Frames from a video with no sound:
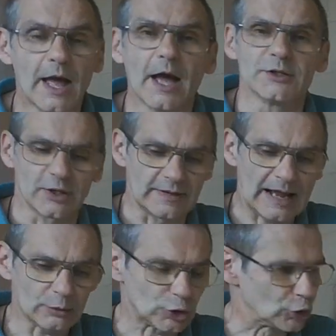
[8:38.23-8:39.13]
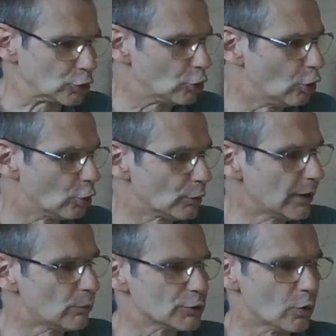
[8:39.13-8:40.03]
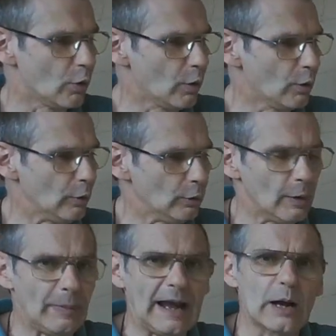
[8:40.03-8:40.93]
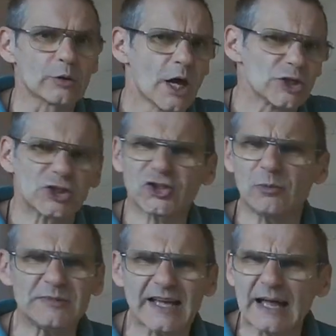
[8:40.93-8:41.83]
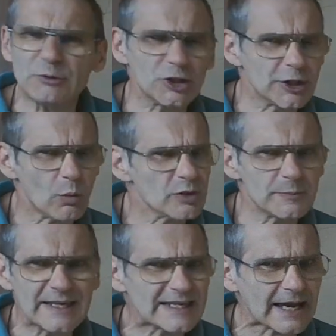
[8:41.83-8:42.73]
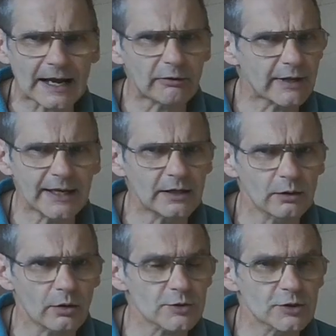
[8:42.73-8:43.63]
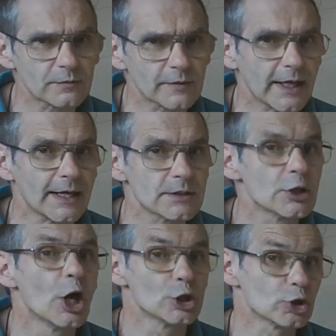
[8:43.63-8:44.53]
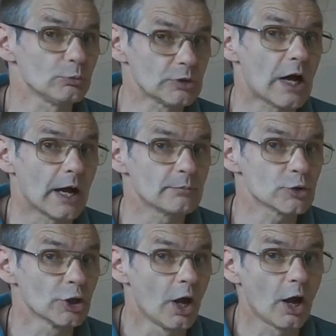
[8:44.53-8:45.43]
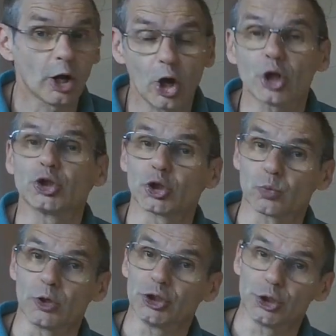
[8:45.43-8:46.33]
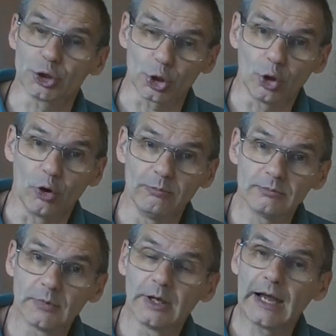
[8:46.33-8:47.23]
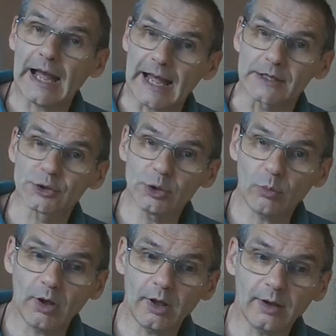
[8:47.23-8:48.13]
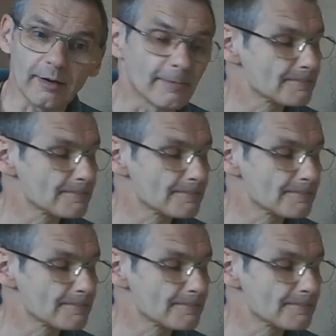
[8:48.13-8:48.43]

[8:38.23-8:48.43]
So that story was all about sometimes you don't want to be carrying lots of things. Sometimes God just wants you to come as you are.